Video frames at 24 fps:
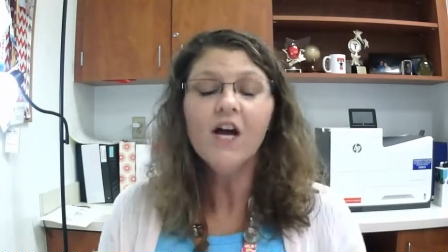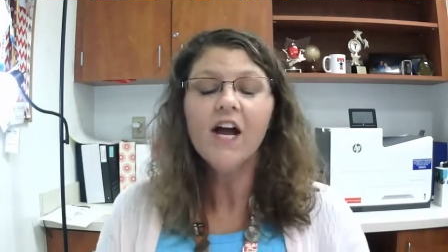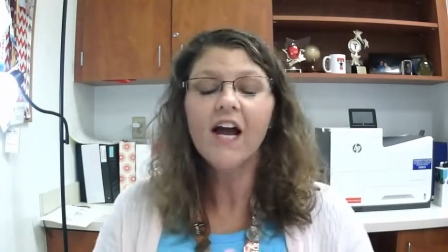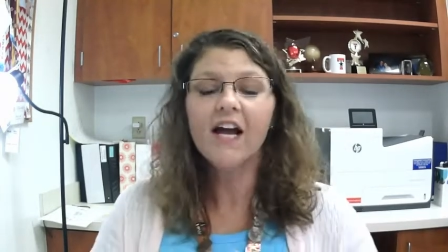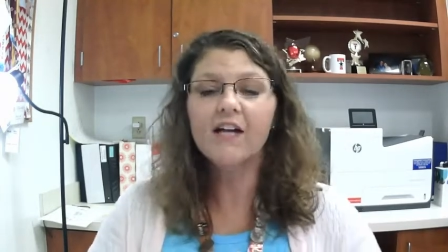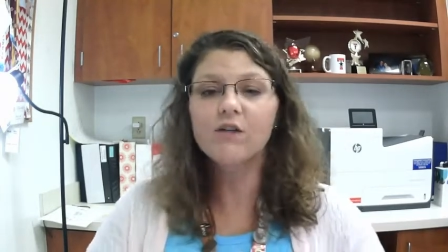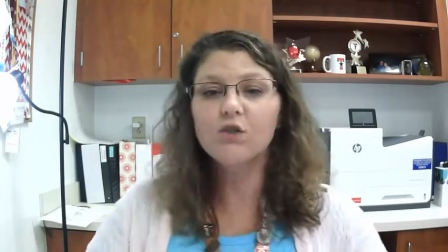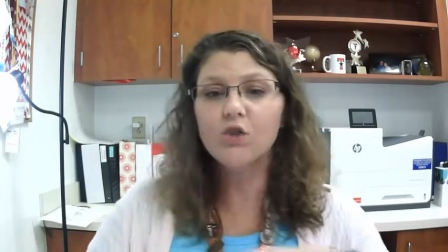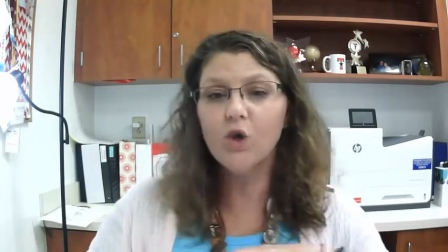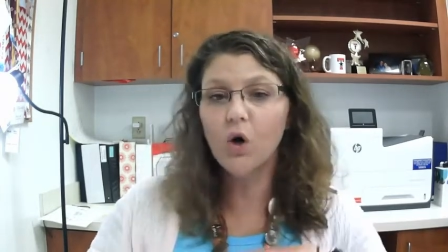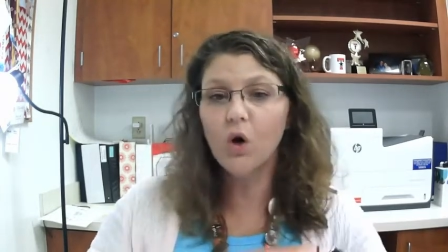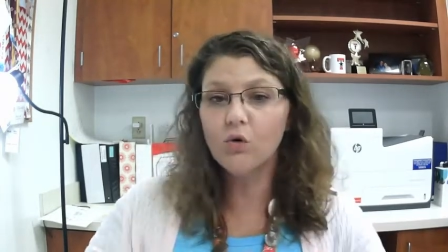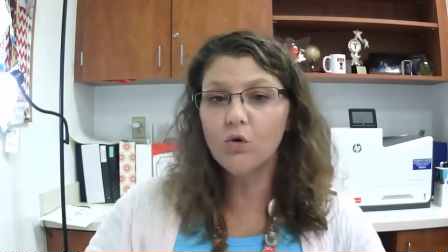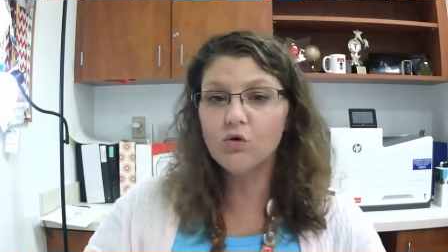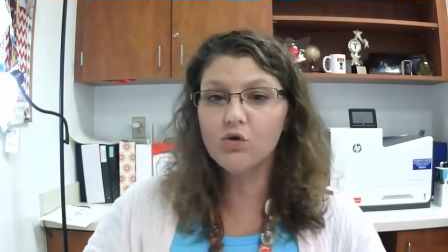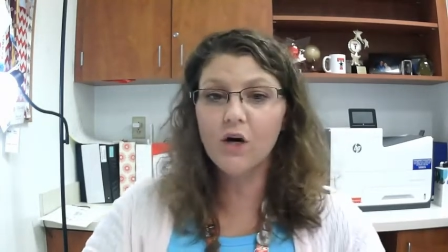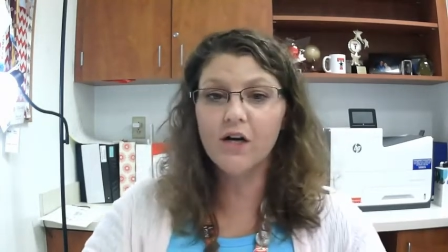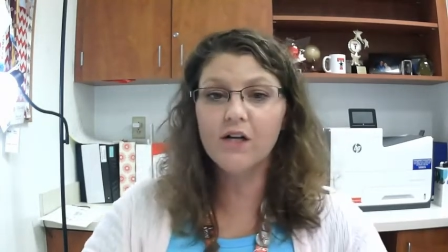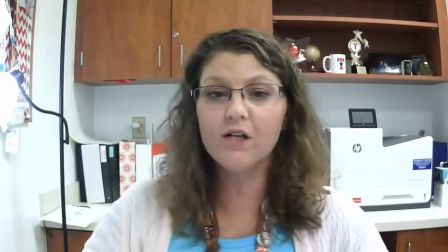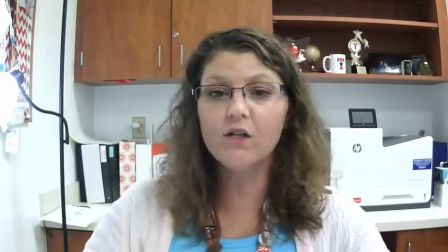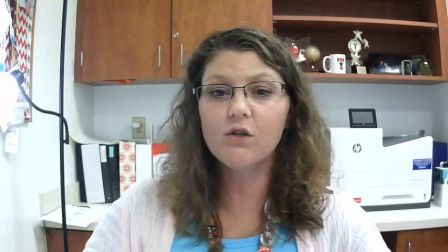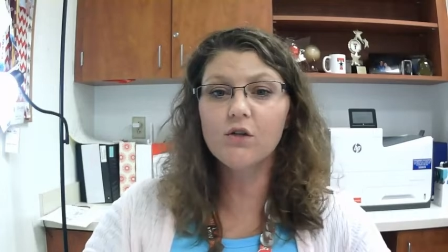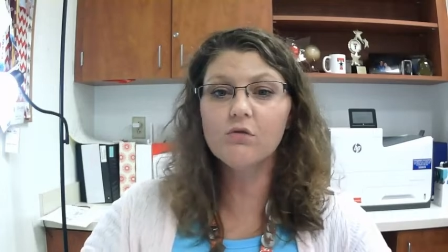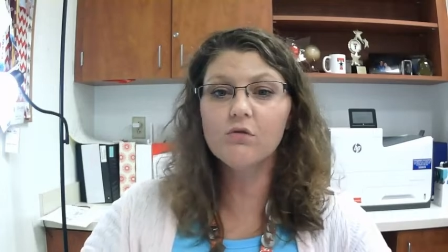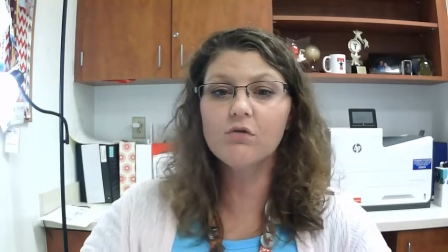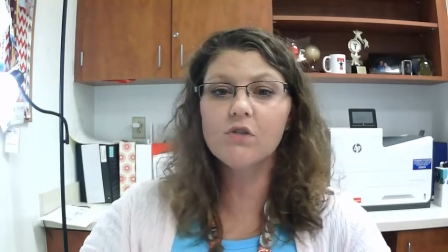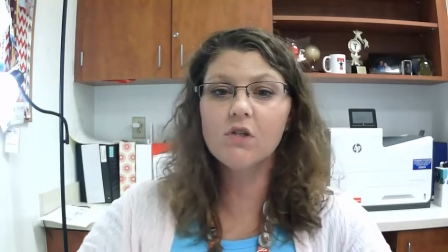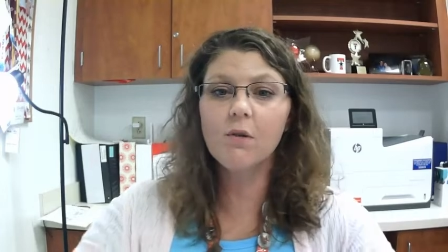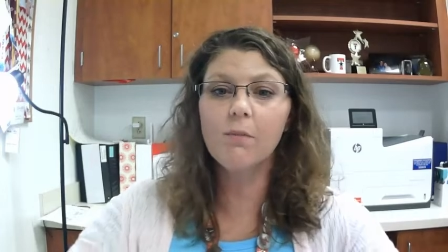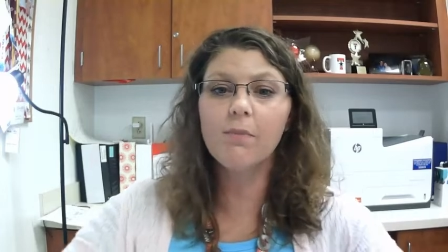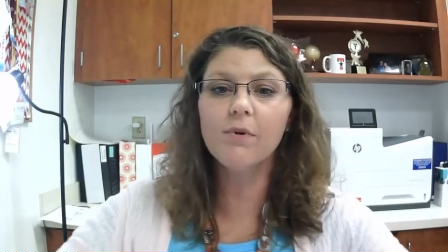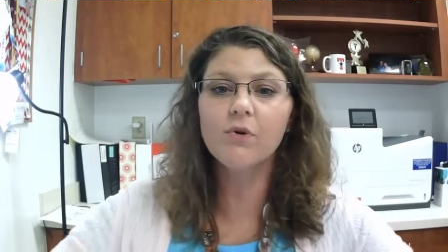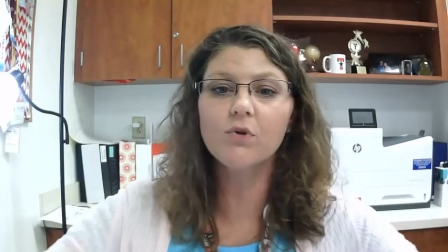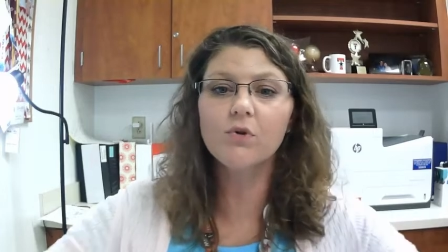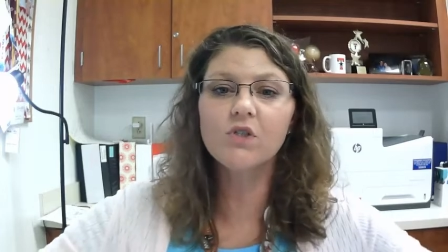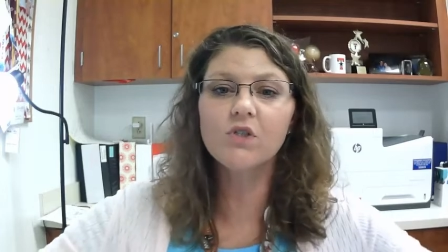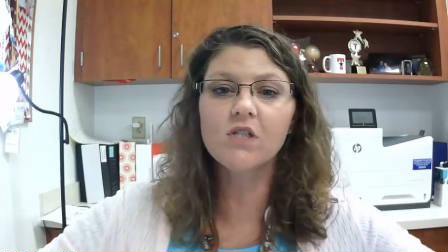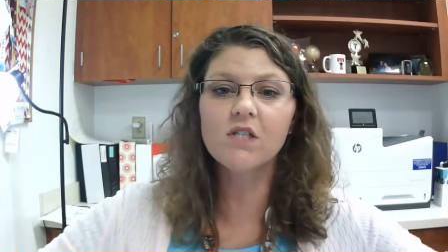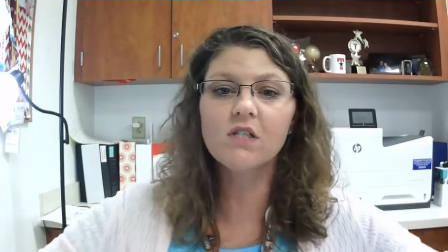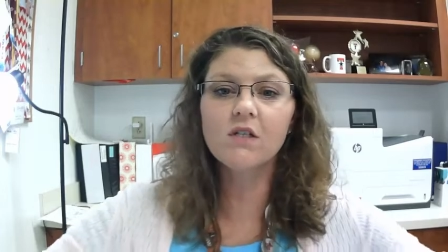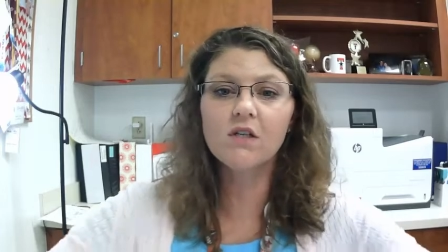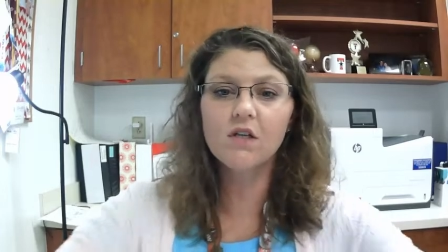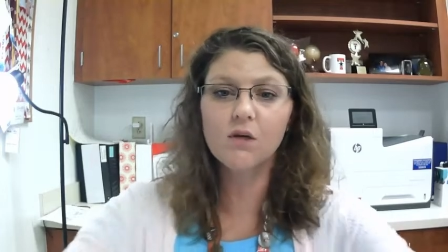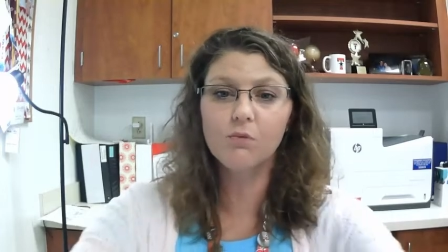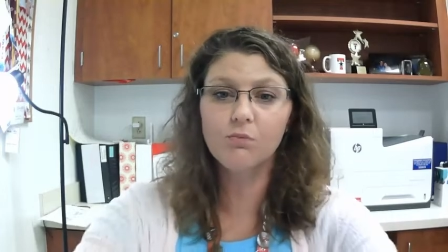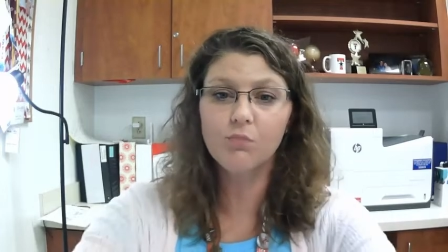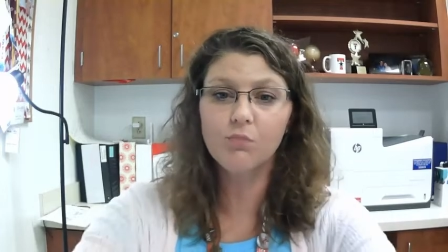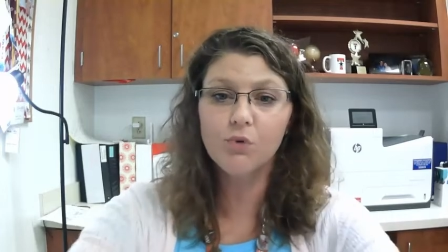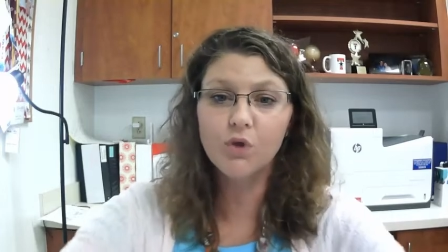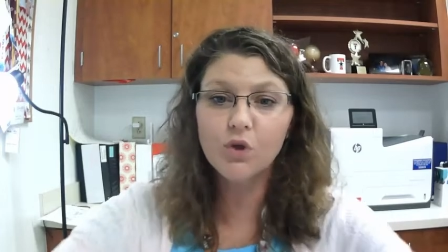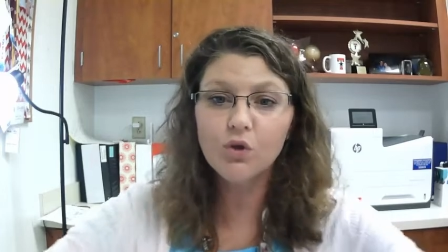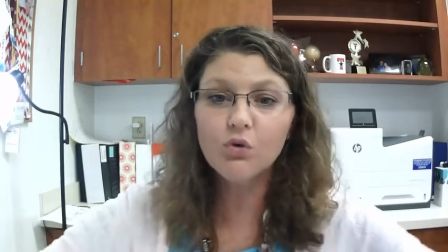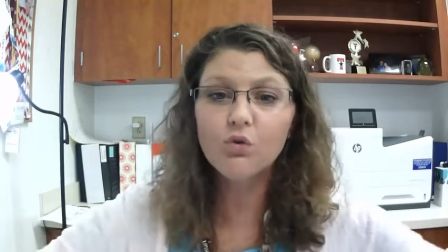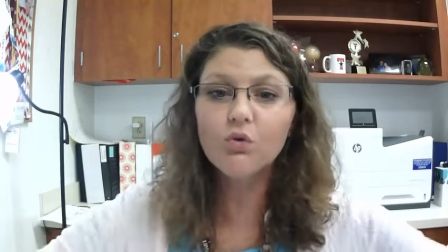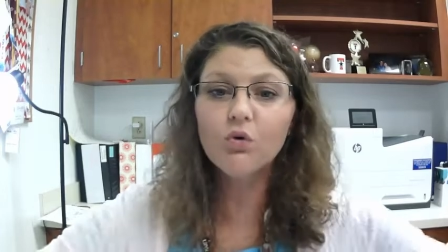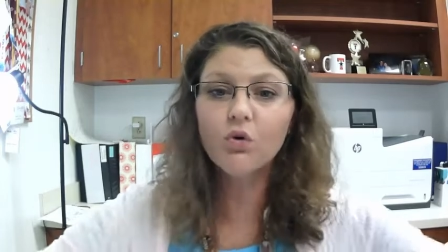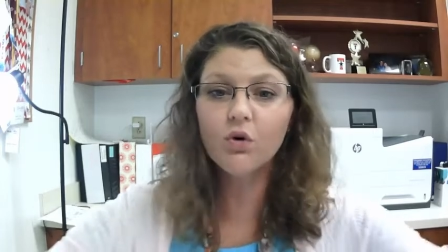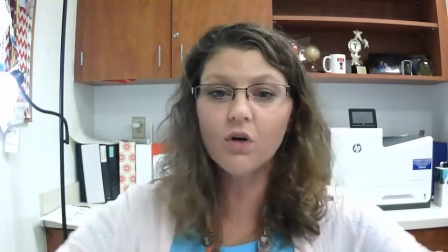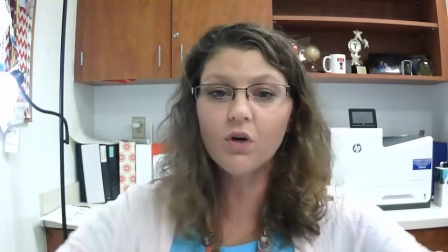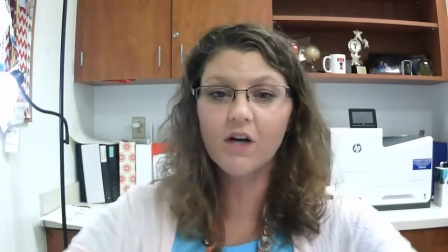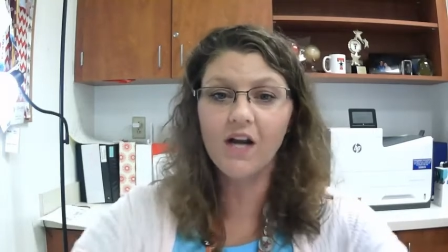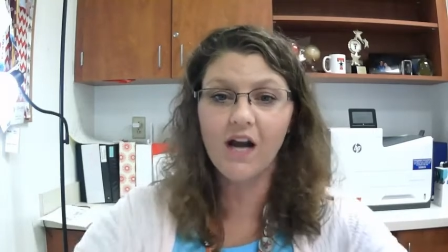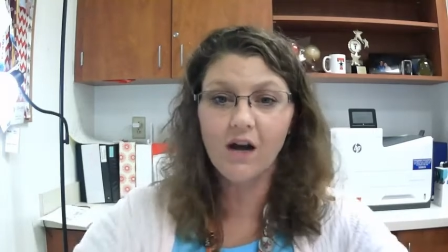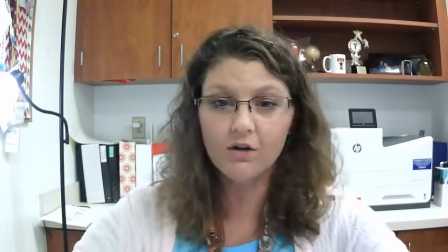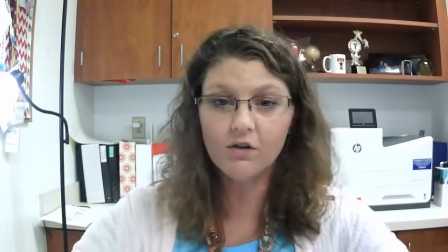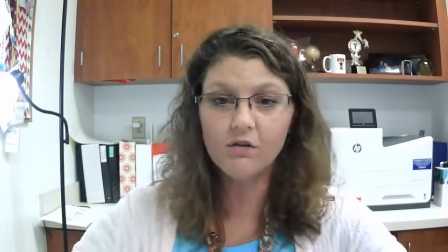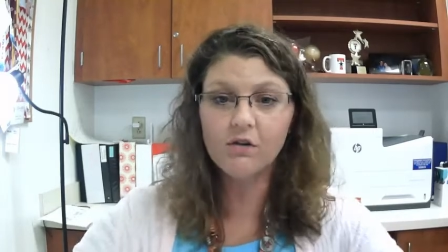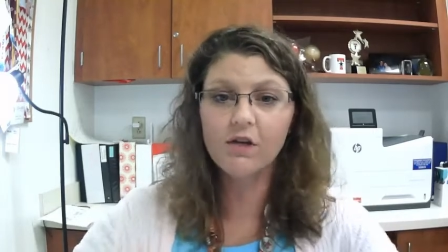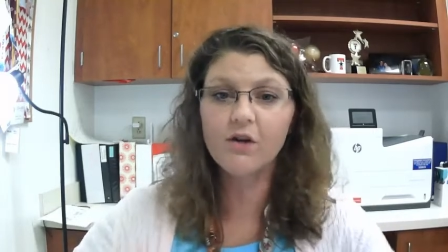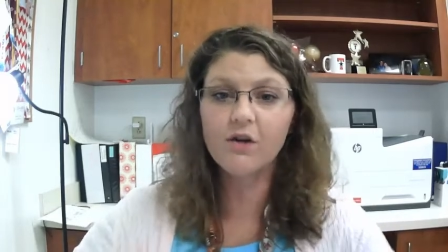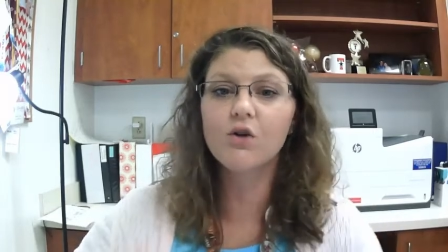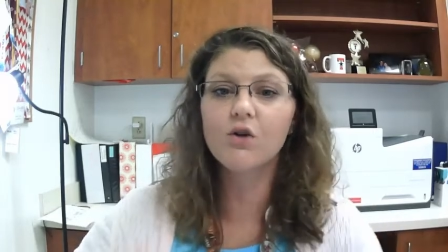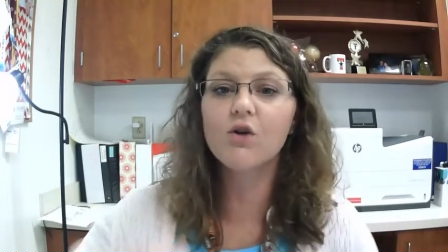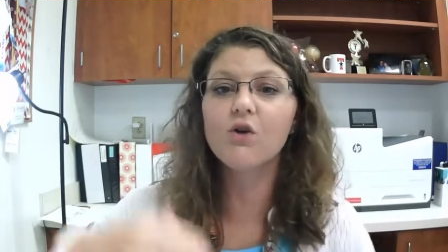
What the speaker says: And don't try to use the built-in computer calculator.